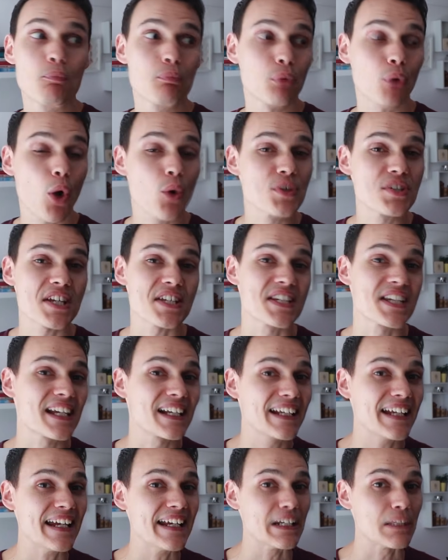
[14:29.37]
process
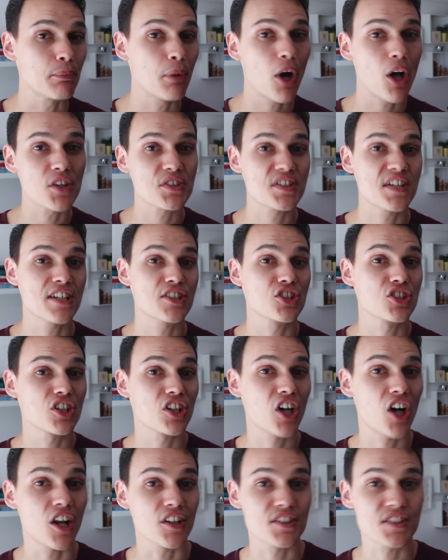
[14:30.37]
cleaned parts of the engine
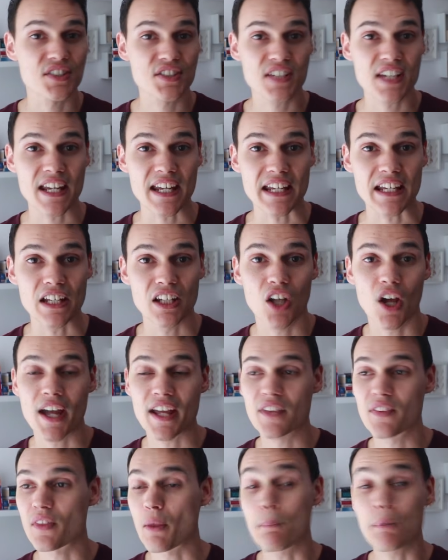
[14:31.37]
I can't see,
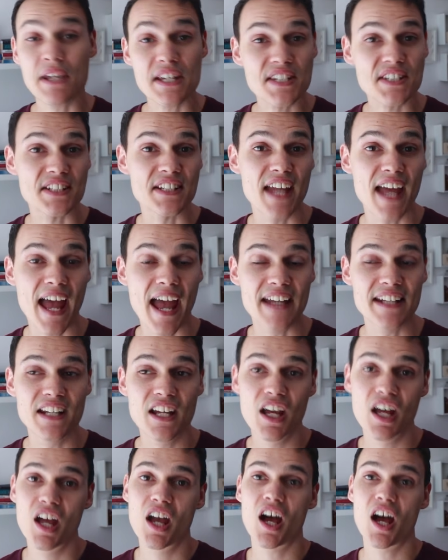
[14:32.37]
like the piston head,